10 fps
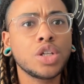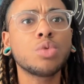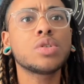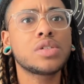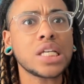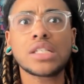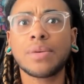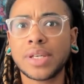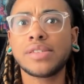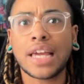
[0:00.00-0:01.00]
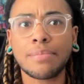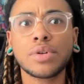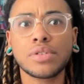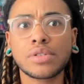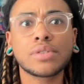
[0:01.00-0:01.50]
you will see some
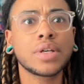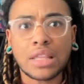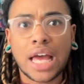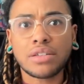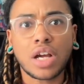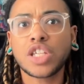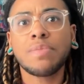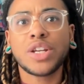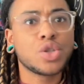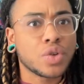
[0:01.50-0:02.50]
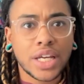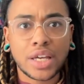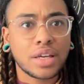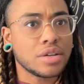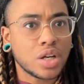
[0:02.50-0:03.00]
examples in that
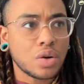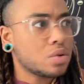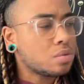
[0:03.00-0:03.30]
documentary,